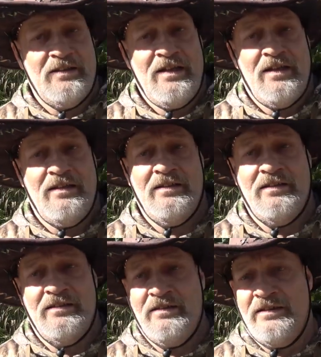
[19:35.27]
yeah,
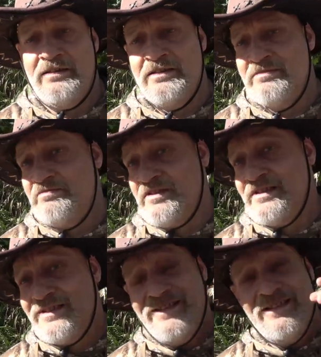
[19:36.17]
and and this
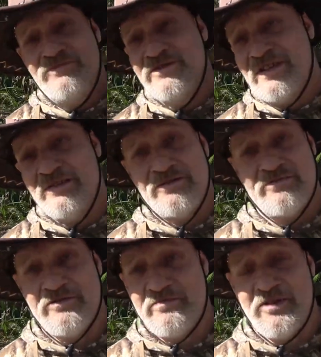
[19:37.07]
this these woods here are
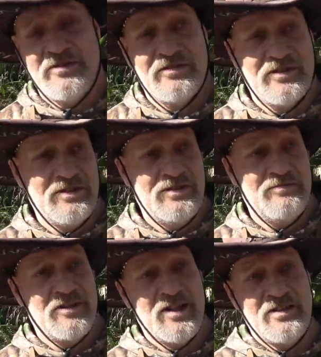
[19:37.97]
supposed to be haunted,
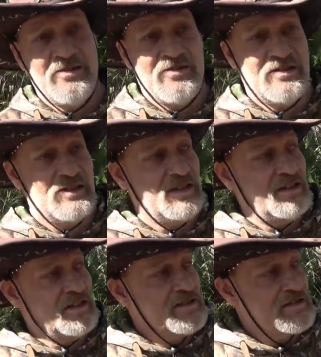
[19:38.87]
but I know that
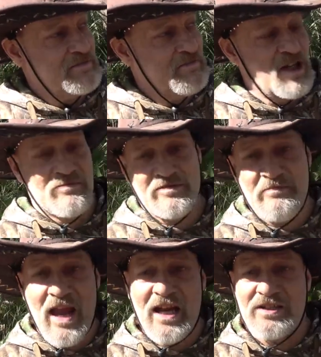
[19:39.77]
it just becomes
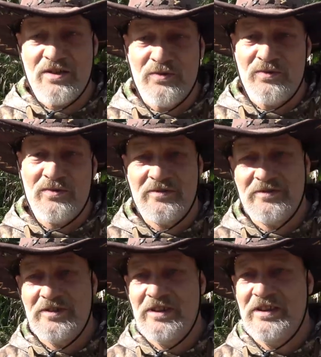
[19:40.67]
magical.
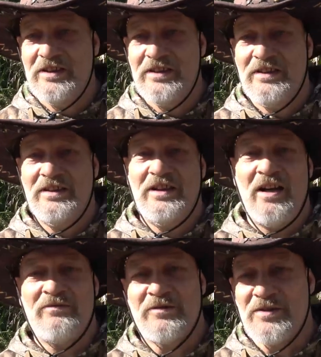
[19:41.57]

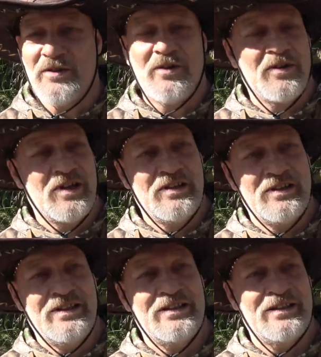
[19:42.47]
After dark,
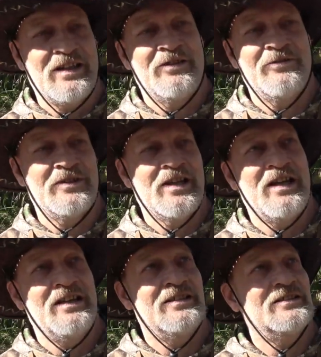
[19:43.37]
getting later at
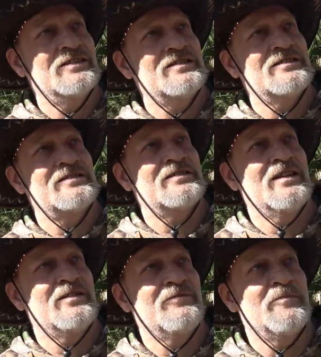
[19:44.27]
night, it's just
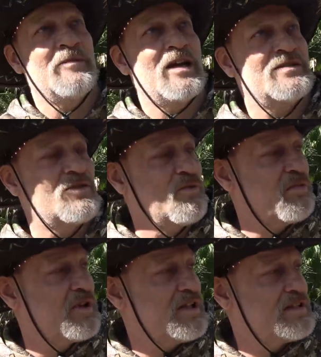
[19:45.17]
kind of a magical
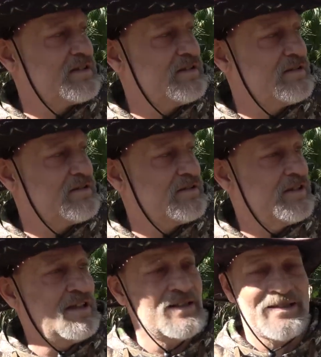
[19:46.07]
place here.
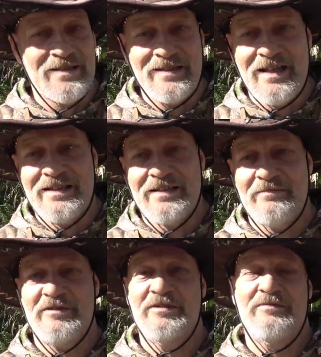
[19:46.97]
It is in the
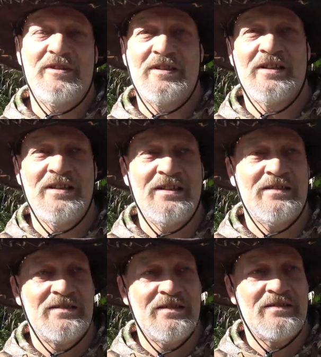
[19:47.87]
daytime too, but at night
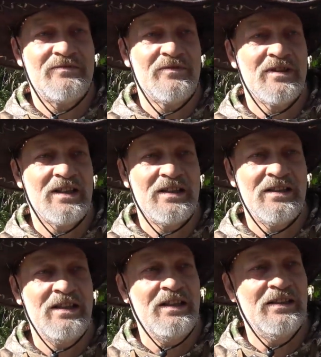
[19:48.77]
it's it's really
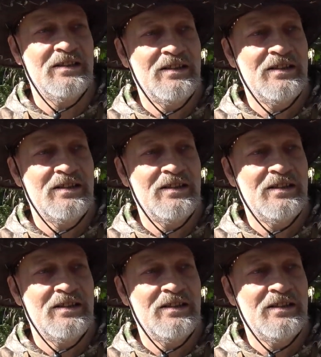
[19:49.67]
neat.